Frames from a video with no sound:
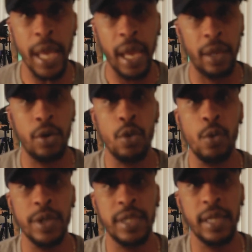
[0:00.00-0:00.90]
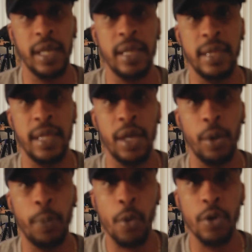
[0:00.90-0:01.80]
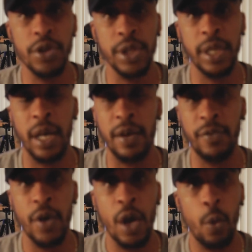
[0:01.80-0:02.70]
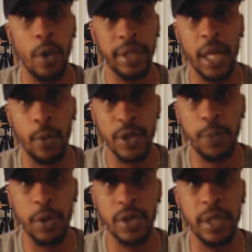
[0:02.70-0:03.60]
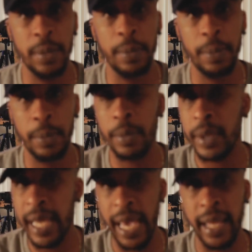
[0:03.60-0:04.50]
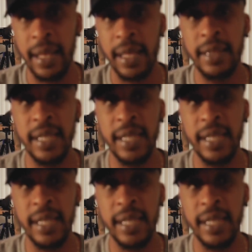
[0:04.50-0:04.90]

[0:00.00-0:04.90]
and who was to get their portion of what they were supposed to get.